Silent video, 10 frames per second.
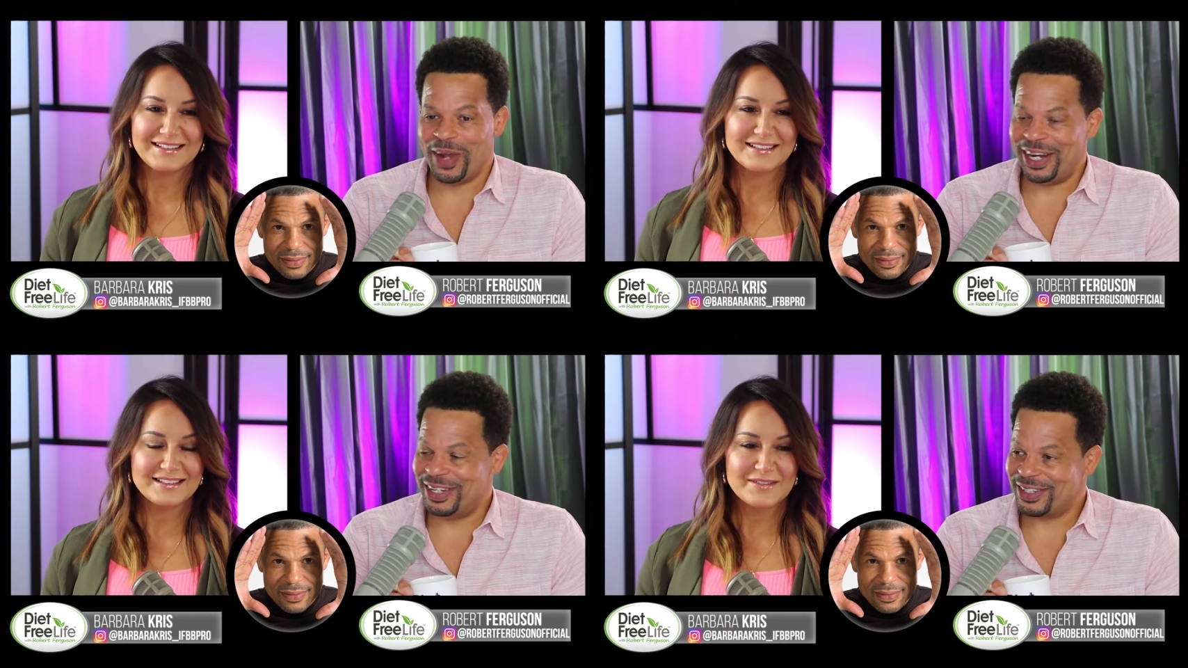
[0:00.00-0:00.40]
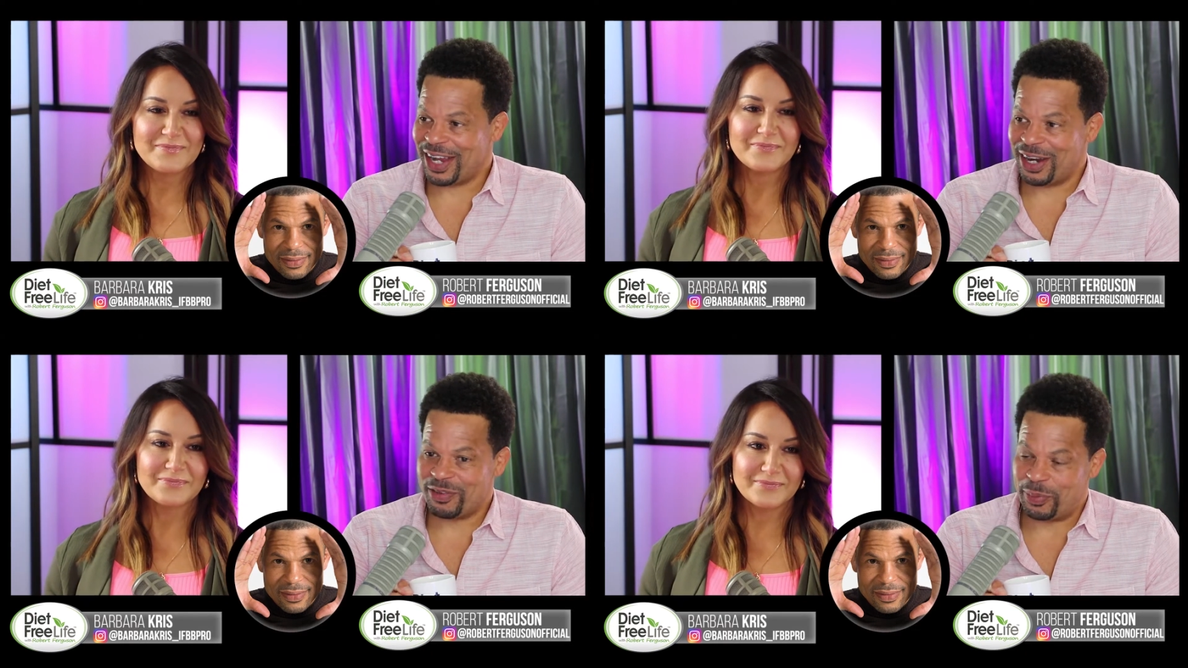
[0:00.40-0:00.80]
Speaker 1: my
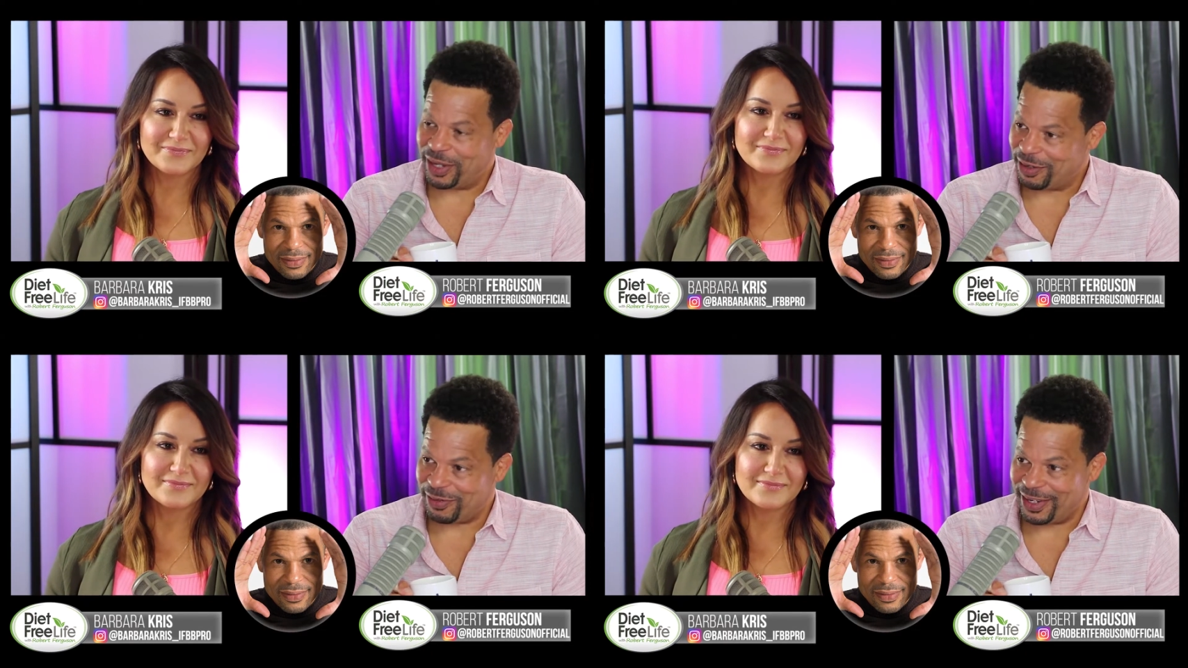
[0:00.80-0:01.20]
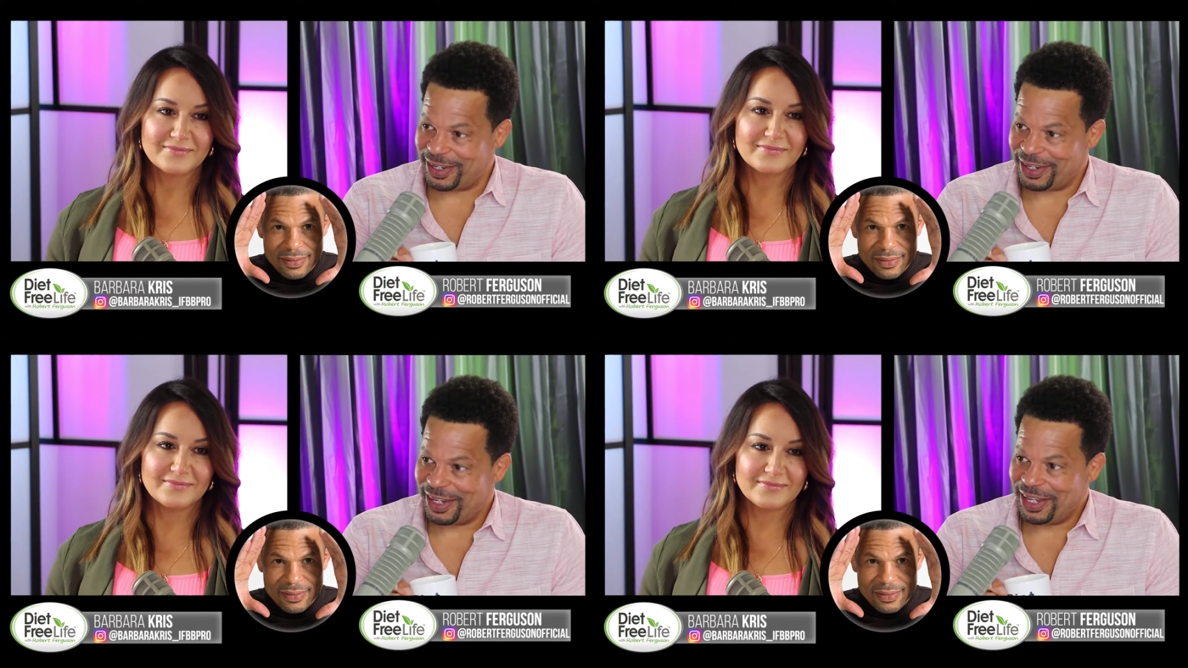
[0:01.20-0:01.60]
desire for pig feet,
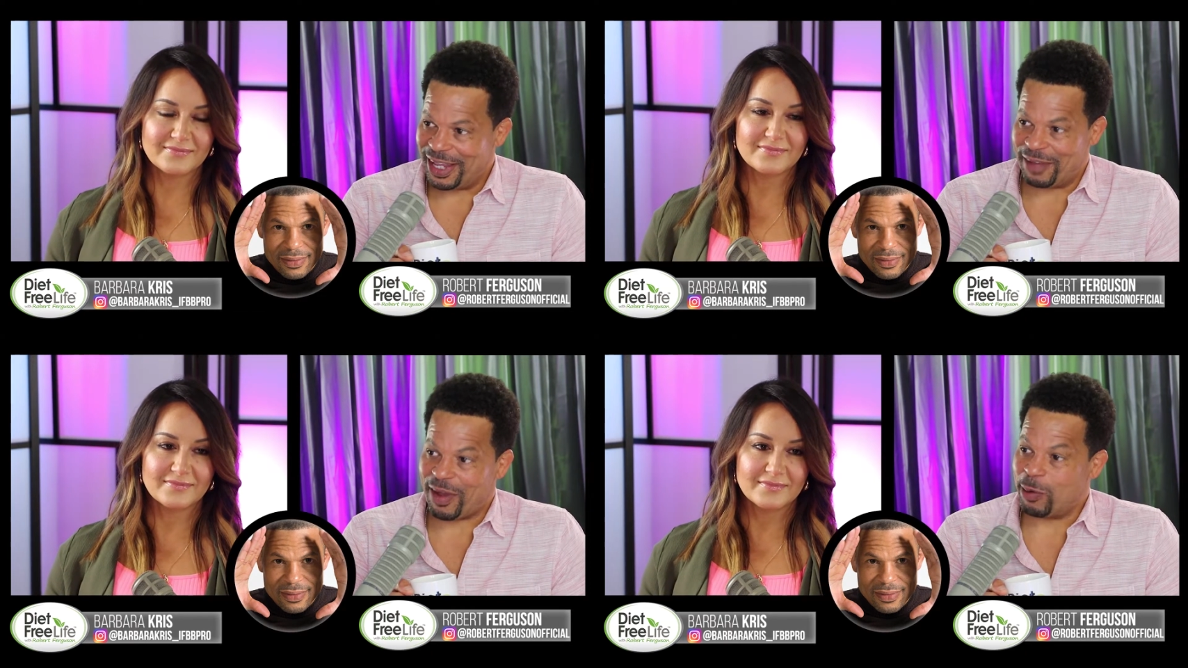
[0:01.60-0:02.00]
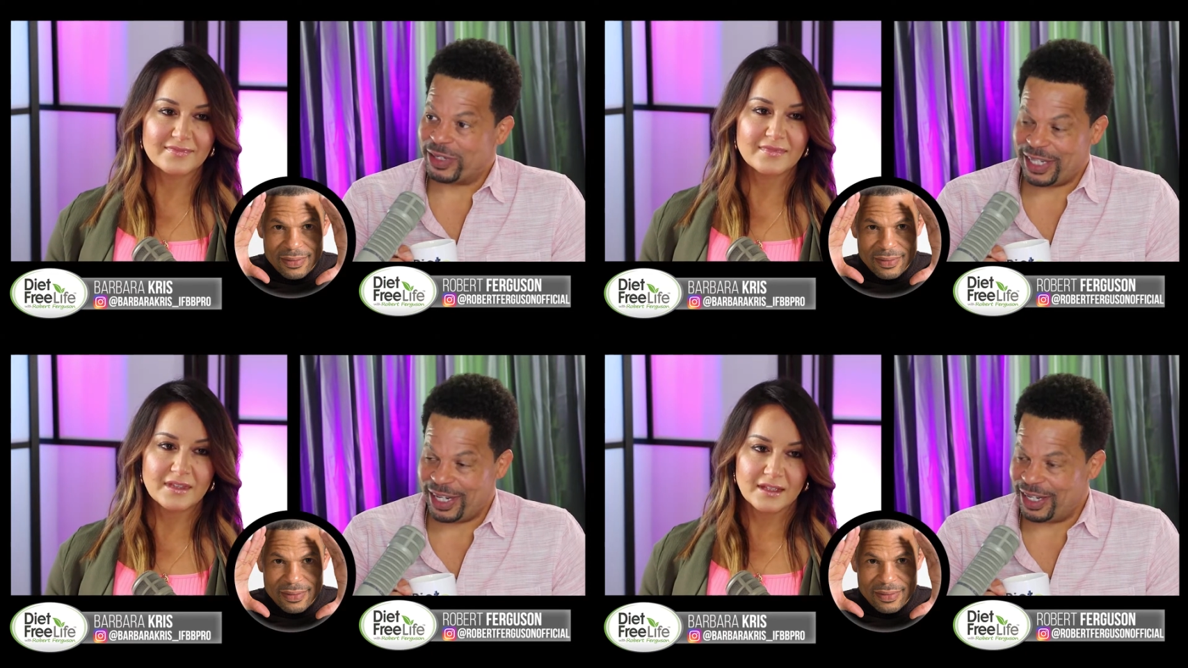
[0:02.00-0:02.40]
mm-hmm. if I
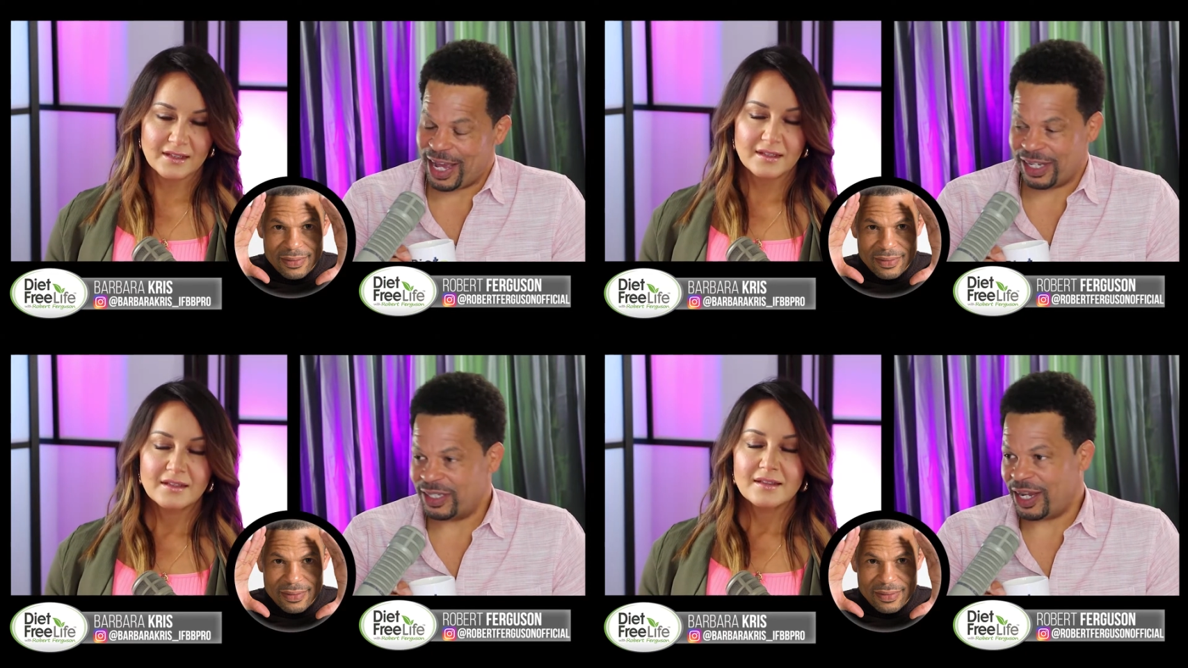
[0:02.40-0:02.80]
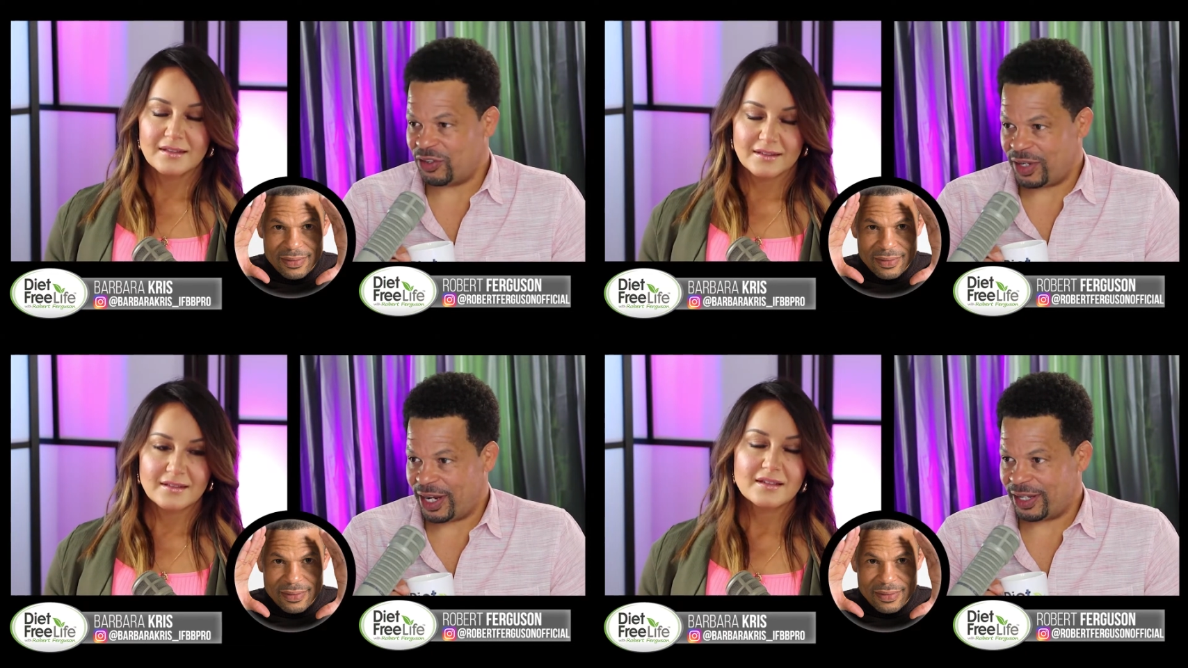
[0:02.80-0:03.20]
was eating that, is not
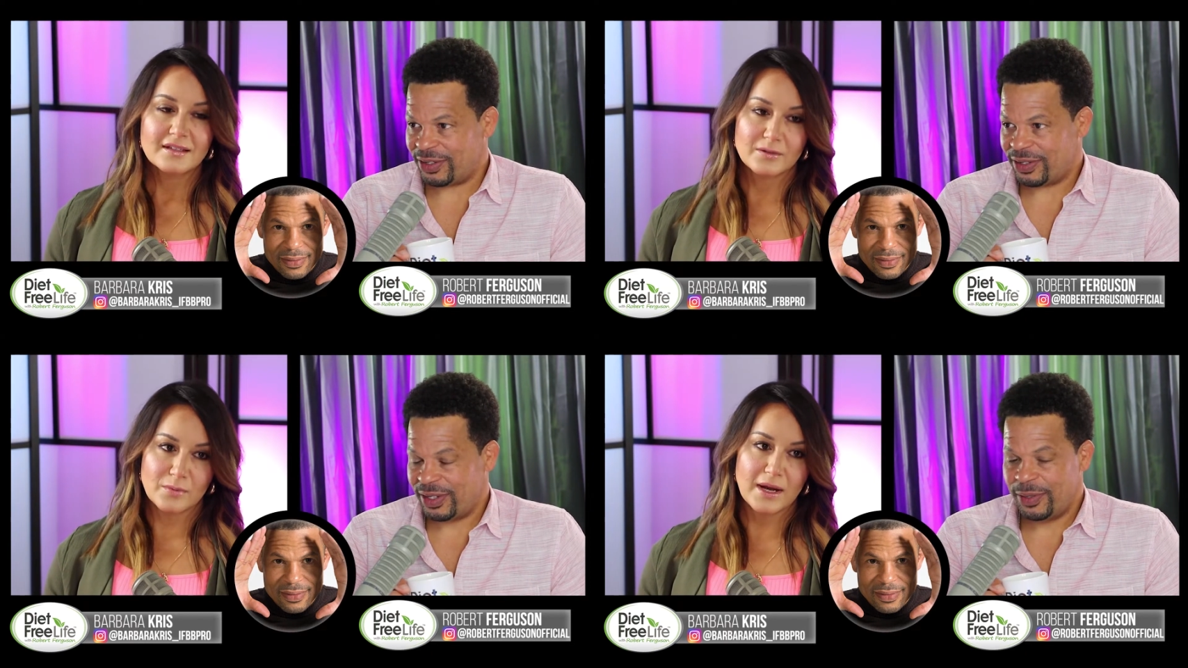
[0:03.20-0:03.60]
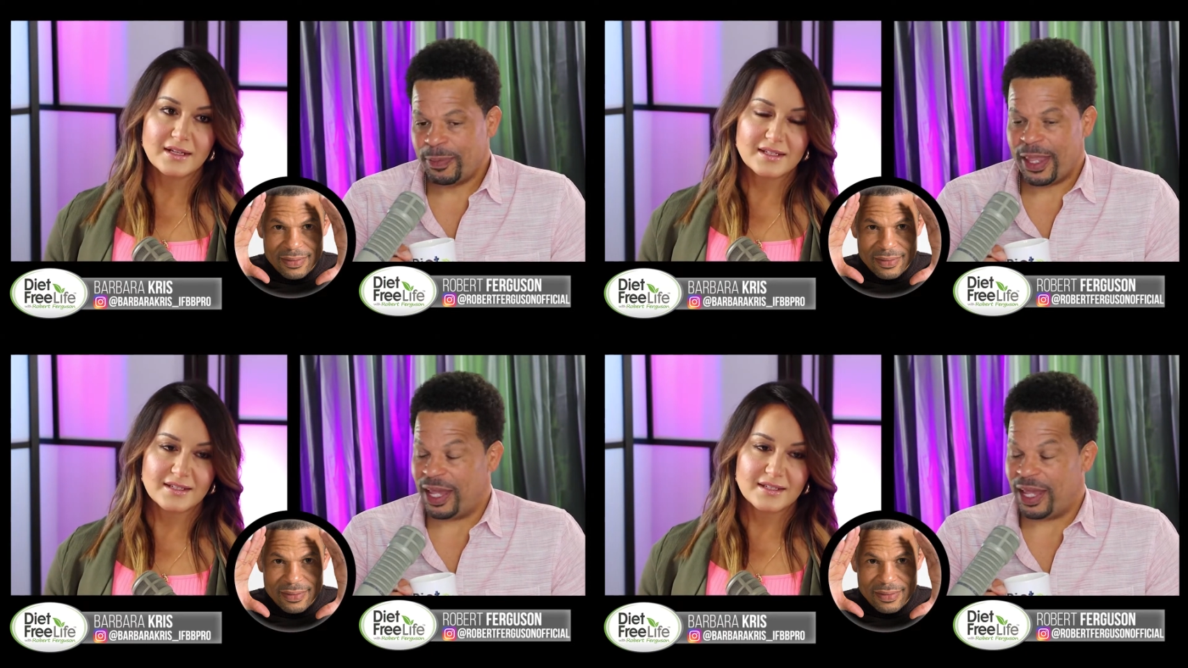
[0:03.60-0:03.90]
genetics. Right.